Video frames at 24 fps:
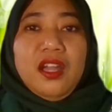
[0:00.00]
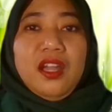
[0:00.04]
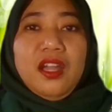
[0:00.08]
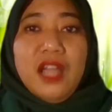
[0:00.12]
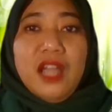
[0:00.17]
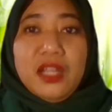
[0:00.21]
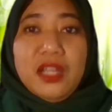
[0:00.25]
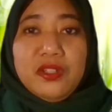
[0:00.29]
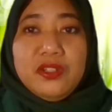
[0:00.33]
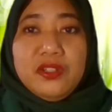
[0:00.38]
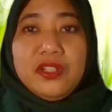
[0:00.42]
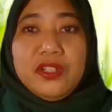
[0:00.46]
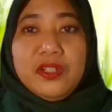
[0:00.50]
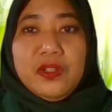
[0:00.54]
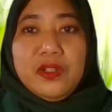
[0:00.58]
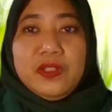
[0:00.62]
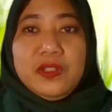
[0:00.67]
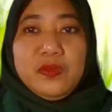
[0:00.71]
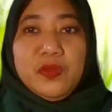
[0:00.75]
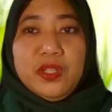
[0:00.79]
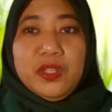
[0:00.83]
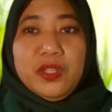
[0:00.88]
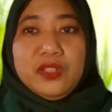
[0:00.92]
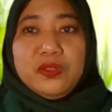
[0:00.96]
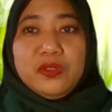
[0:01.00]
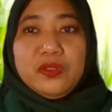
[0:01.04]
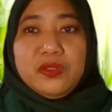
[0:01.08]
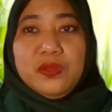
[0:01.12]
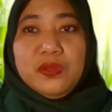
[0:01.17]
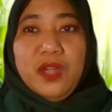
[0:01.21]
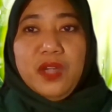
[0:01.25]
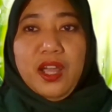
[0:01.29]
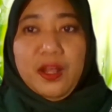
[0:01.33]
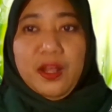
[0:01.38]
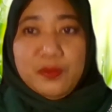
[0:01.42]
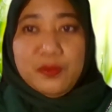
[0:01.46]
Another great way
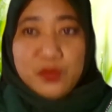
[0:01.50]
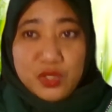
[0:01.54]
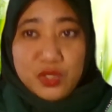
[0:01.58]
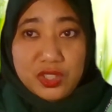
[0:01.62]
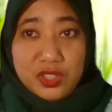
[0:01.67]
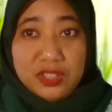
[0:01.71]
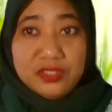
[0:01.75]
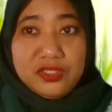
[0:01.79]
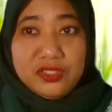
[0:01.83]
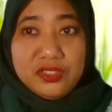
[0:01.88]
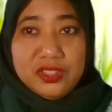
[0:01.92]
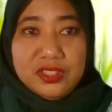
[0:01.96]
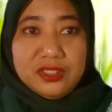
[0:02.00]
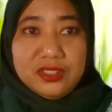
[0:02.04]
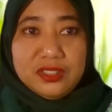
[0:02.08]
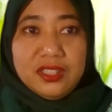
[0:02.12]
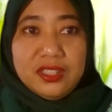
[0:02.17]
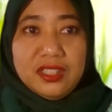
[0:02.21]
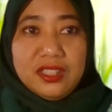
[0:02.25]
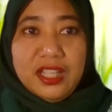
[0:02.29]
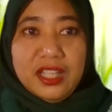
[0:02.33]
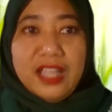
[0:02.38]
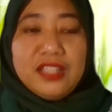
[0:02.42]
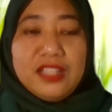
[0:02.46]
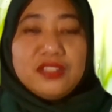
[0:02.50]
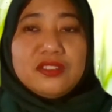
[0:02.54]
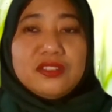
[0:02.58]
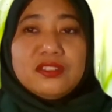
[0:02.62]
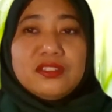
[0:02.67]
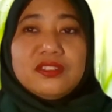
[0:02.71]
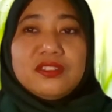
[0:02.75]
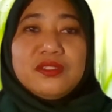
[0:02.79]
to help children connect